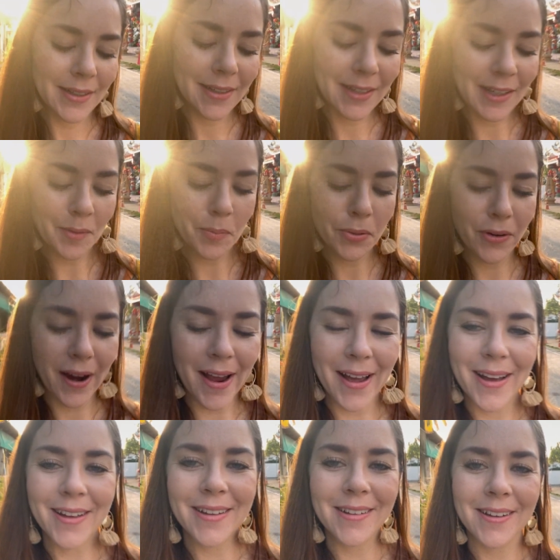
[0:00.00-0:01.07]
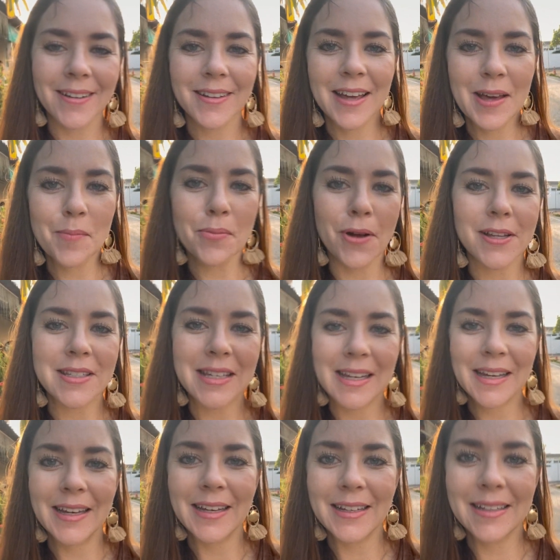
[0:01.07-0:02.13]
Keep praying, keep pressing
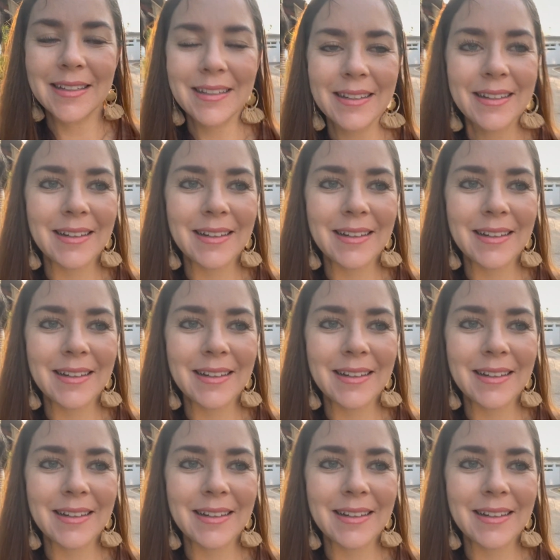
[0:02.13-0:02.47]
in,